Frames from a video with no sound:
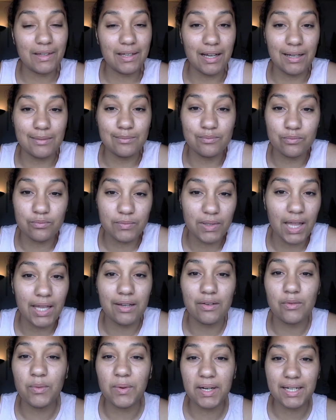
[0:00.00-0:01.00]
I'm like
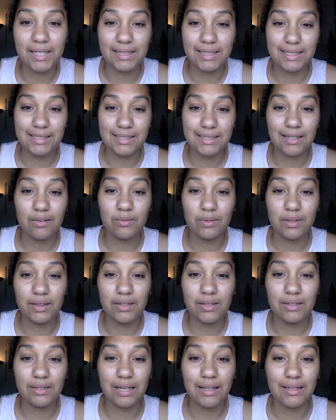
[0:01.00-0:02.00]
working this out with
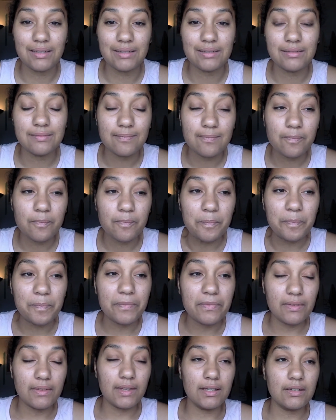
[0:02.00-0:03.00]
you guys.
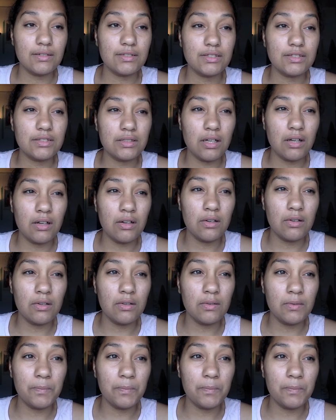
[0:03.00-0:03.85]
So